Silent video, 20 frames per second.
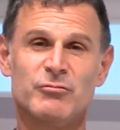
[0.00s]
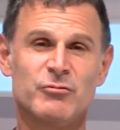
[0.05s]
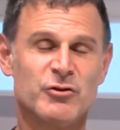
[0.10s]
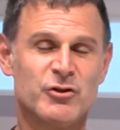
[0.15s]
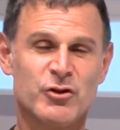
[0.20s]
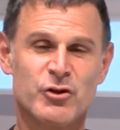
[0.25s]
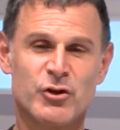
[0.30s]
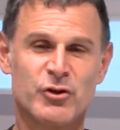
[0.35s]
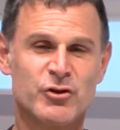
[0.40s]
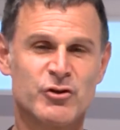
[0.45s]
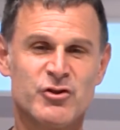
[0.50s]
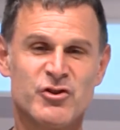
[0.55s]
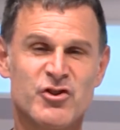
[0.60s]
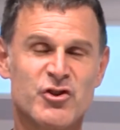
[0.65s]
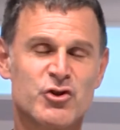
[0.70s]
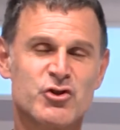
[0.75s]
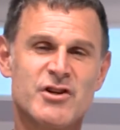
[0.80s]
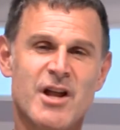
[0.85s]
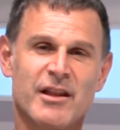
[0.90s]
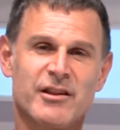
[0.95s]

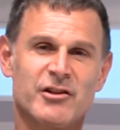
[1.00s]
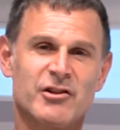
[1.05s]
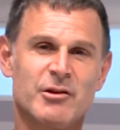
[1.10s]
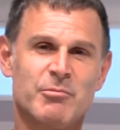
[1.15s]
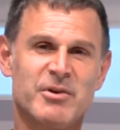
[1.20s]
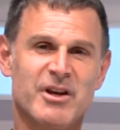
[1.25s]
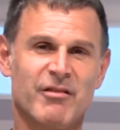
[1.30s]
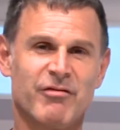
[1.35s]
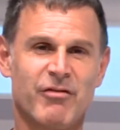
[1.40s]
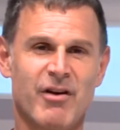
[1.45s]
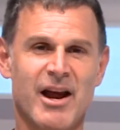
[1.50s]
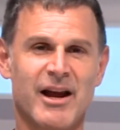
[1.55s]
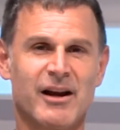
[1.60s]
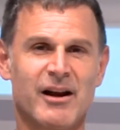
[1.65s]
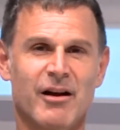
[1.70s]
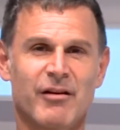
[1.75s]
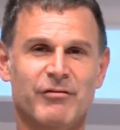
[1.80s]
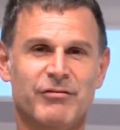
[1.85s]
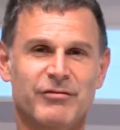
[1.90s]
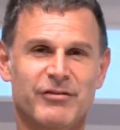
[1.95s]
there's nothing to be afraid
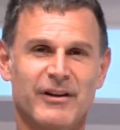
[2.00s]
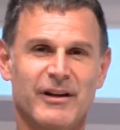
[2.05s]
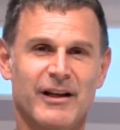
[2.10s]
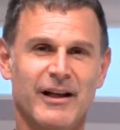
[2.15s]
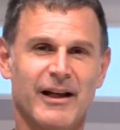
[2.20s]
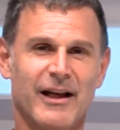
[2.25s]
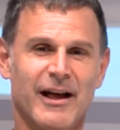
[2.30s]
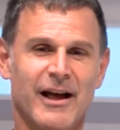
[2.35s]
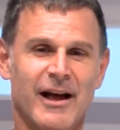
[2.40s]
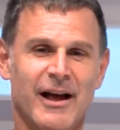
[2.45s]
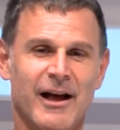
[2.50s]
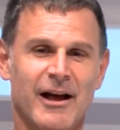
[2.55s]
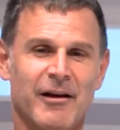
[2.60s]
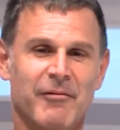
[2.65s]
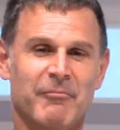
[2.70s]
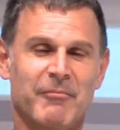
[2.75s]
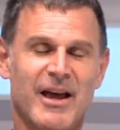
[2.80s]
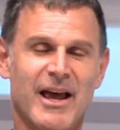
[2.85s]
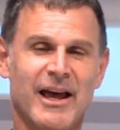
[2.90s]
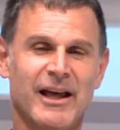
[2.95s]
of.
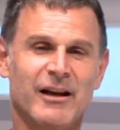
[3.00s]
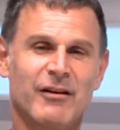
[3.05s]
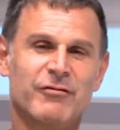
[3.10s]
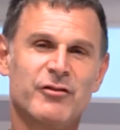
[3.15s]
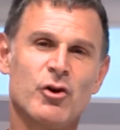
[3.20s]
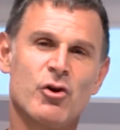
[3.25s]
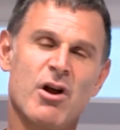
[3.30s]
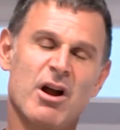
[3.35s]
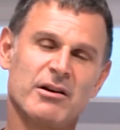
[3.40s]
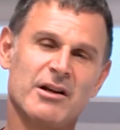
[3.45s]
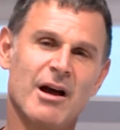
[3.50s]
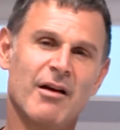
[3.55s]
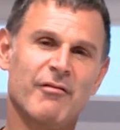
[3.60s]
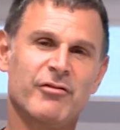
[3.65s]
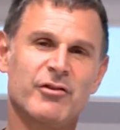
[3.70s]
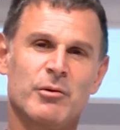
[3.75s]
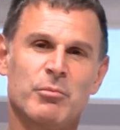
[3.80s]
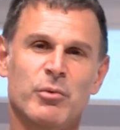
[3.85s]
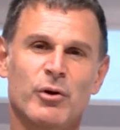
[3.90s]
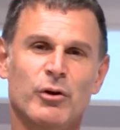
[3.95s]
And if you're not
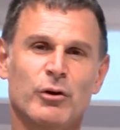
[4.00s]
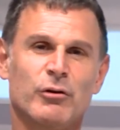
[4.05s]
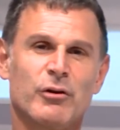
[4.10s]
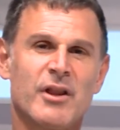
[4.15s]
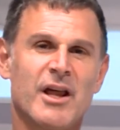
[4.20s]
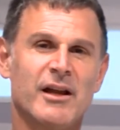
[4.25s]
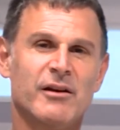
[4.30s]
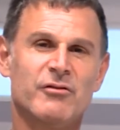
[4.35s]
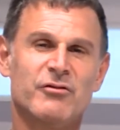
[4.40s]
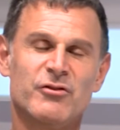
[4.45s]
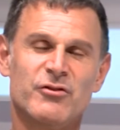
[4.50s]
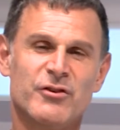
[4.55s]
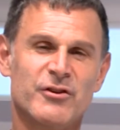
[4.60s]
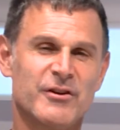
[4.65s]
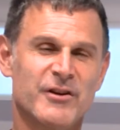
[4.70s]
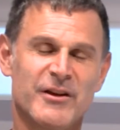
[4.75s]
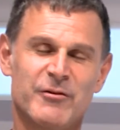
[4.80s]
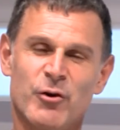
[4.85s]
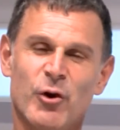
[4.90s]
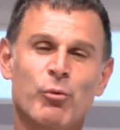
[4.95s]
comfortable, then
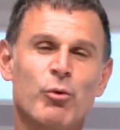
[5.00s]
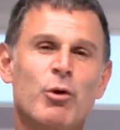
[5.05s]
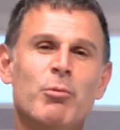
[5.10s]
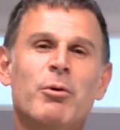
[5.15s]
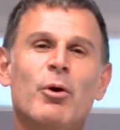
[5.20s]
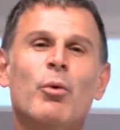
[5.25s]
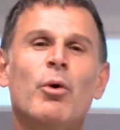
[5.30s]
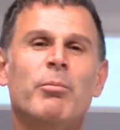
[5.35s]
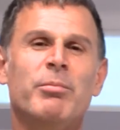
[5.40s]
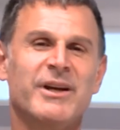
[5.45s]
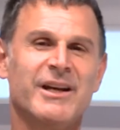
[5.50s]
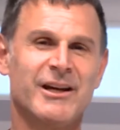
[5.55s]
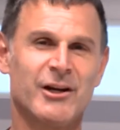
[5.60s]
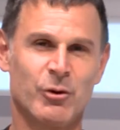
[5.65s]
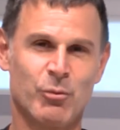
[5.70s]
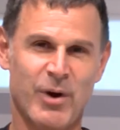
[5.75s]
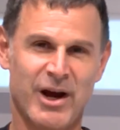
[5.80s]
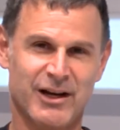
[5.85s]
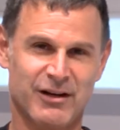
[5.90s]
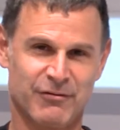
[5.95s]
Aruba will be
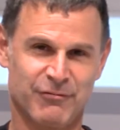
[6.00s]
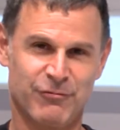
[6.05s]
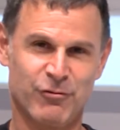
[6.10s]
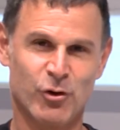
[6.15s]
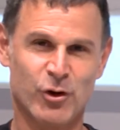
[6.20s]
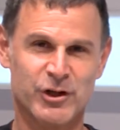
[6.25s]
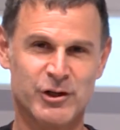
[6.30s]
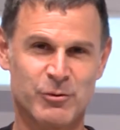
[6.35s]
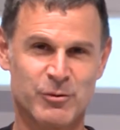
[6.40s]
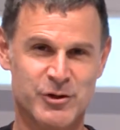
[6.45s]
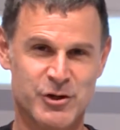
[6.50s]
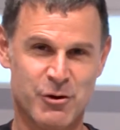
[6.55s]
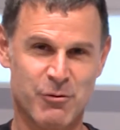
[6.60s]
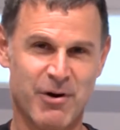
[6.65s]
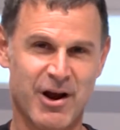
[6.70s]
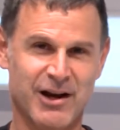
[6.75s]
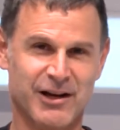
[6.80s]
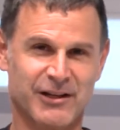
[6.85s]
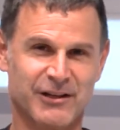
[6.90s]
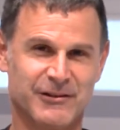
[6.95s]
here waiting for you when you're
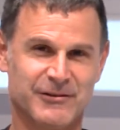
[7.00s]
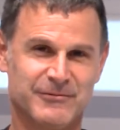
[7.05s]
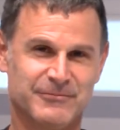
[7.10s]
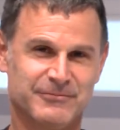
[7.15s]
ready.